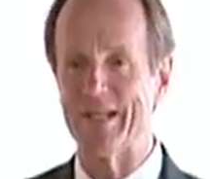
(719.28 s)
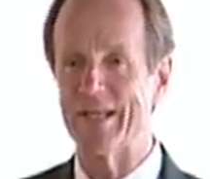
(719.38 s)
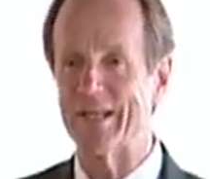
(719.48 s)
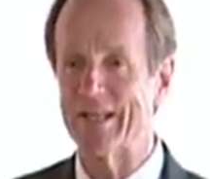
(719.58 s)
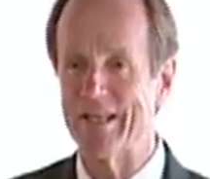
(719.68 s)
in
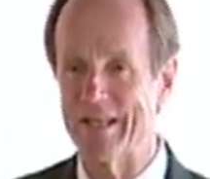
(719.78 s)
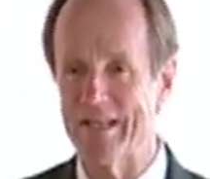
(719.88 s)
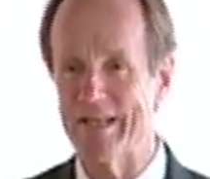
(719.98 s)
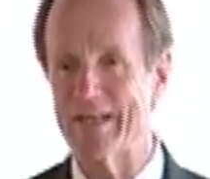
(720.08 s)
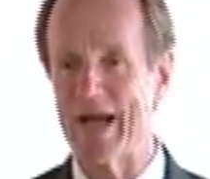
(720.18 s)
this city.
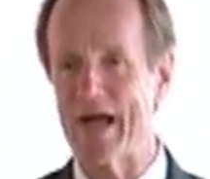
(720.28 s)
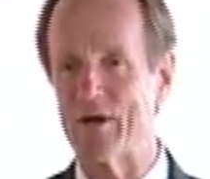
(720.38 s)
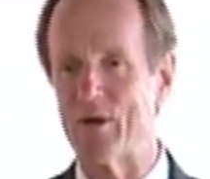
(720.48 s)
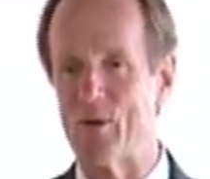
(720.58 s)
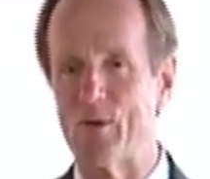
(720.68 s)

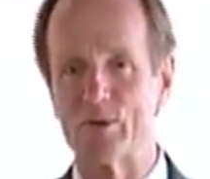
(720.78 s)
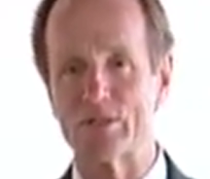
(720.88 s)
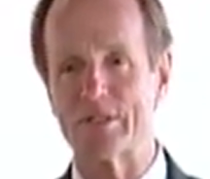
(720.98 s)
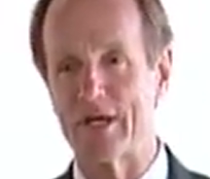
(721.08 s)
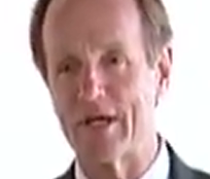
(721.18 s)
The
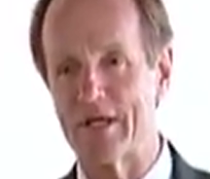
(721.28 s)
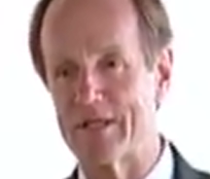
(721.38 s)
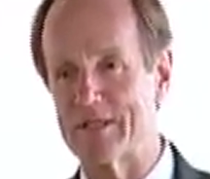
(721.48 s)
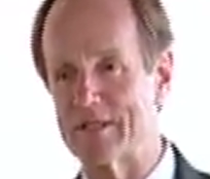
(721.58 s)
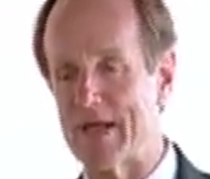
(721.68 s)
condos,
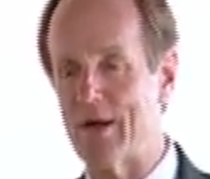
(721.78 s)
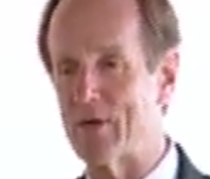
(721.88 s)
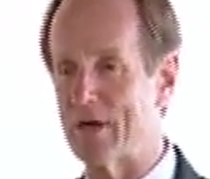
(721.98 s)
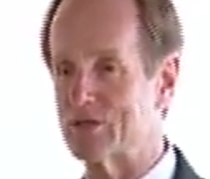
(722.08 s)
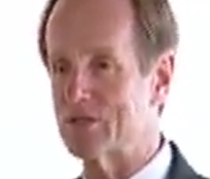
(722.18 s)

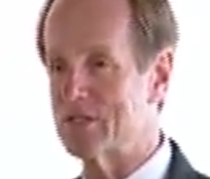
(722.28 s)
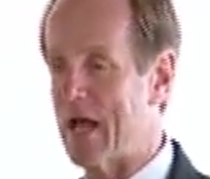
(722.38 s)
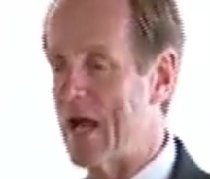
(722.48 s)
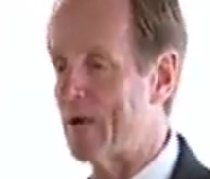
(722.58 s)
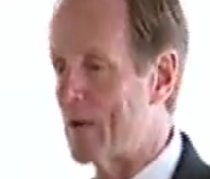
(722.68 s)

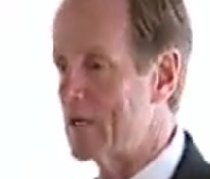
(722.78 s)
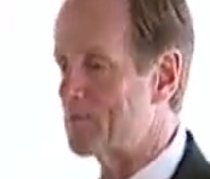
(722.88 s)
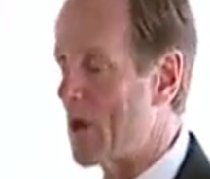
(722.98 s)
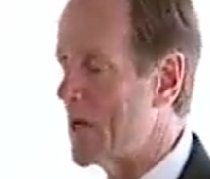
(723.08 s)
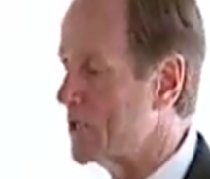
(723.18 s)
townhouses, the
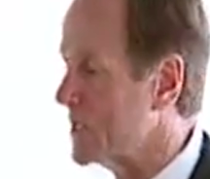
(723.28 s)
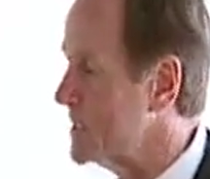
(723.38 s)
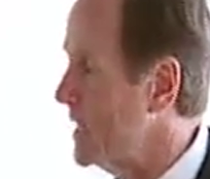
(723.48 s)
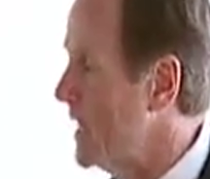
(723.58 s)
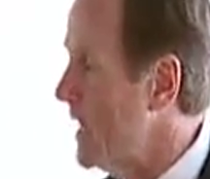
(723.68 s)
high-rise
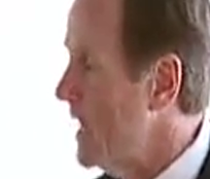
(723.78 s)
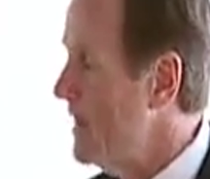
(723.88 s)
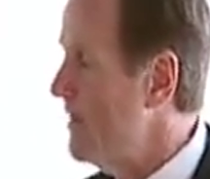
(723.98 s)
projects,